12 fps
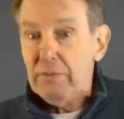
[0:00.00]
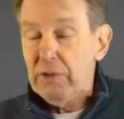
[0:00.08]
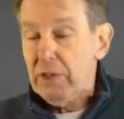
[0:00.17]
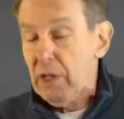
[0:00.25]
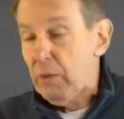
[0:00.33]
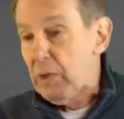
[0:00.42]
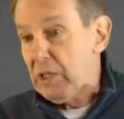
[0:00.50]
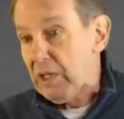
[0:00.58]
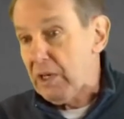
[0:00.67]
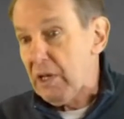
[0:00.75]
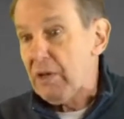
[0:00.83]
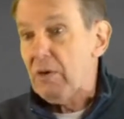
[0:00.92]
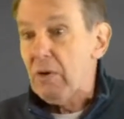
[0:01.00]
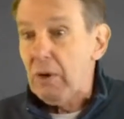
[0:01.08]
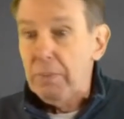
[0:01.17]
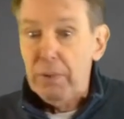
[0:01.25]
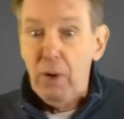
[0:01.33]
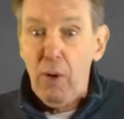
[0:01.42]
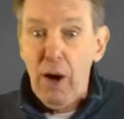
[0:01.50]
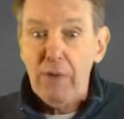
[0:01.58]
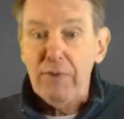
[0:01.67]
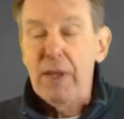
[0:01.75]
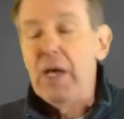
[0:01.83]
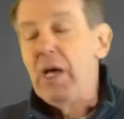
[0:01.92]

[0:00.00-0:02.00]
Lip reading: with a kicker or blow off,